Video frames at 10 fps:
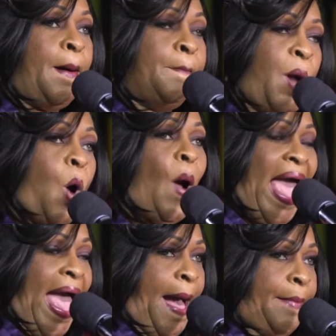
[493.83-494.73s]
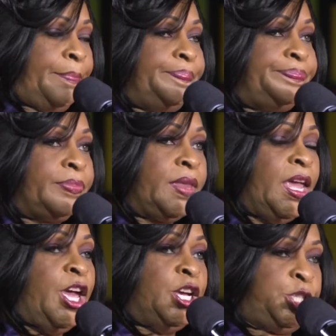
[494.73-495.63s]
Moab.
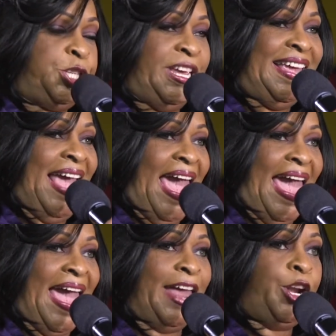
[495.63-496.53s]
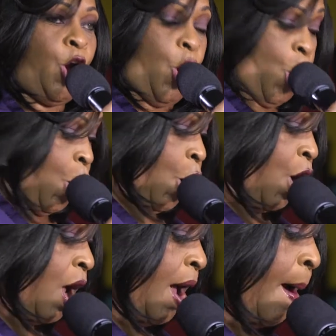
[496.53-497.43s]
She and her